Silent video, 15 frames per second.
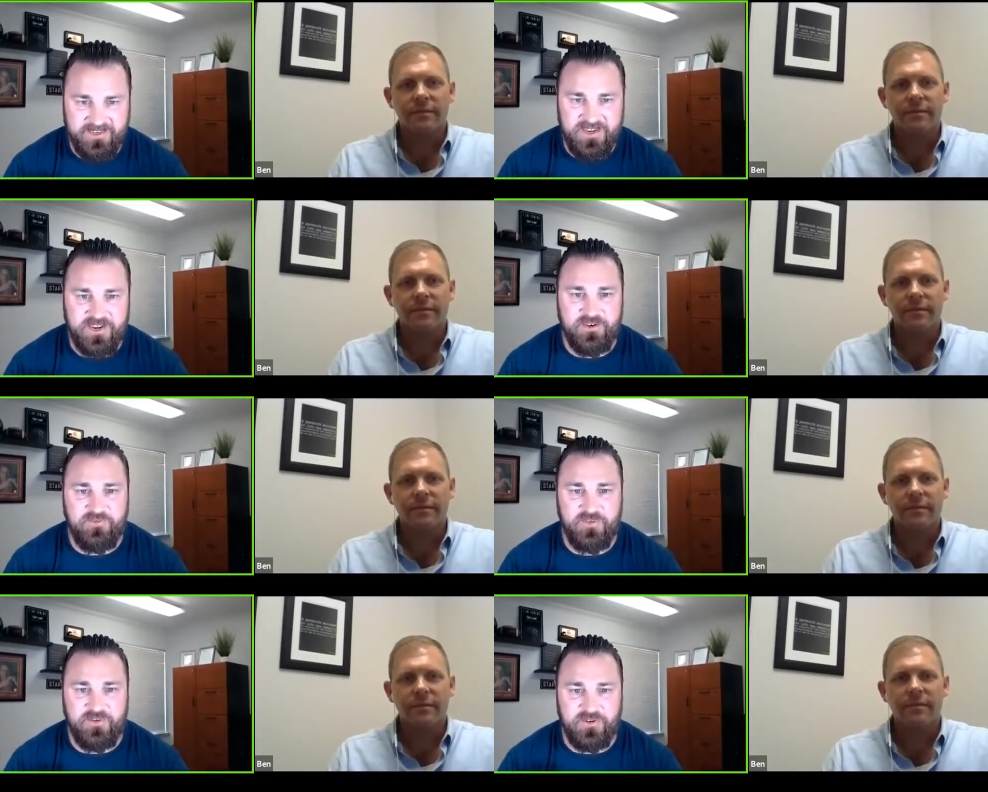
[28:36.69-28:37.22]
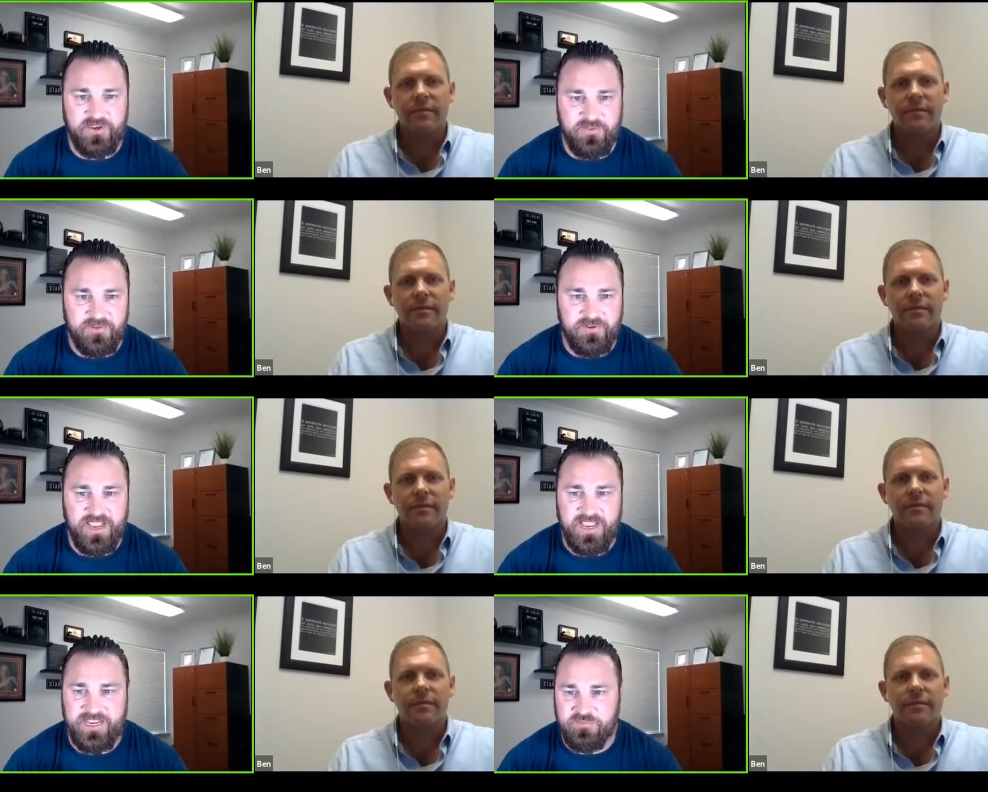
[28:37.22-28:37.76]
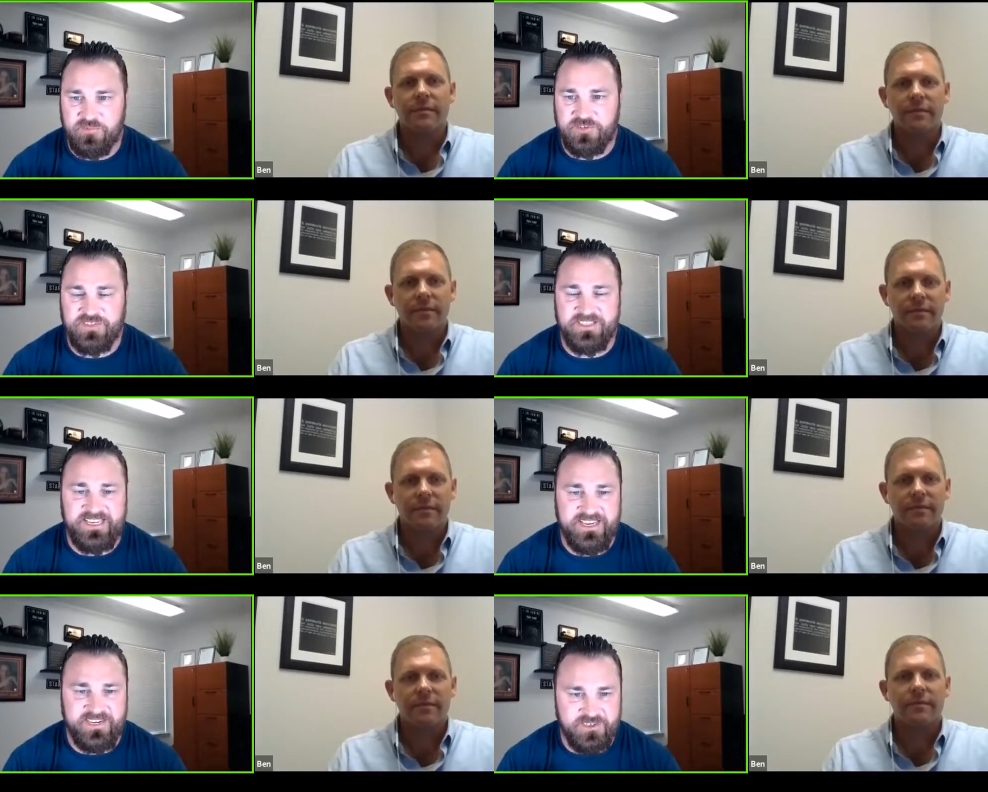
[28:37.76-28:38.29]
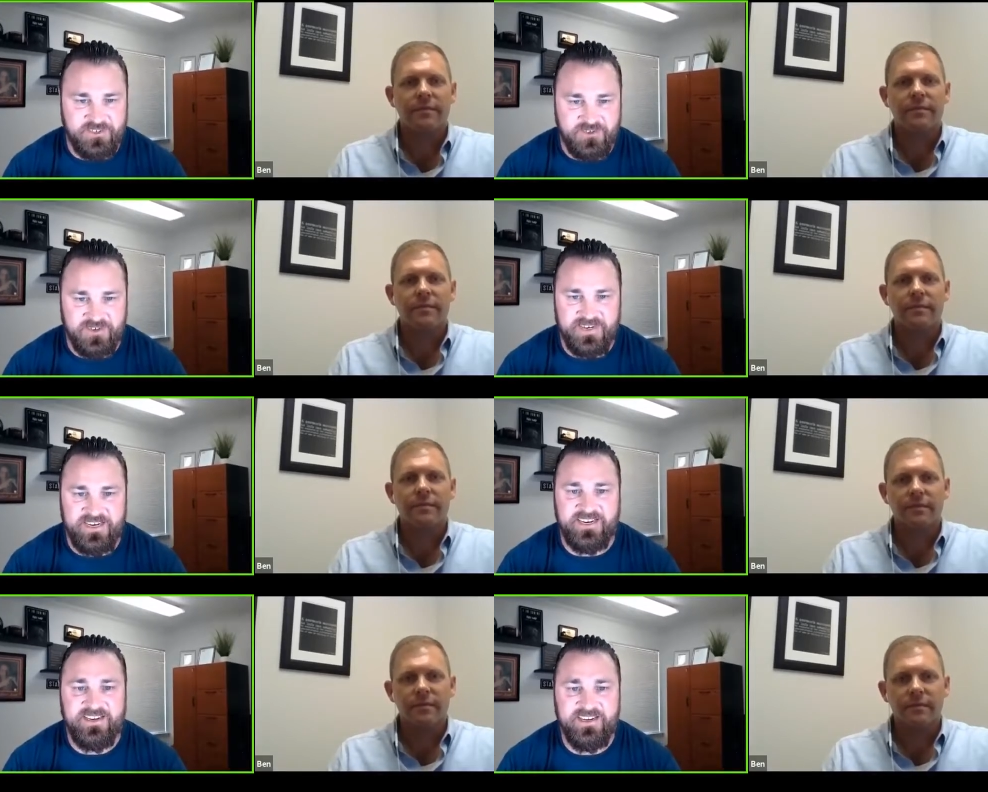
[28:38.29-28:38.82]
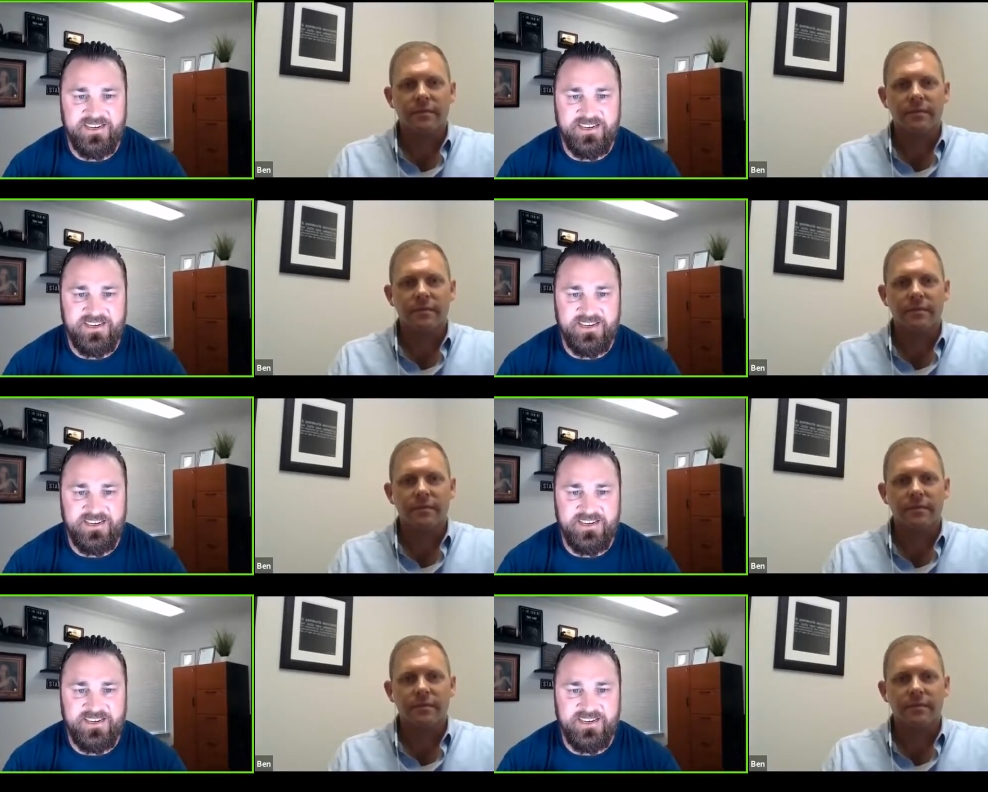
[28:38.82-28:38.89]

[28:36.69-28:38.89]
Speaker 1: interviewing other experts in the industry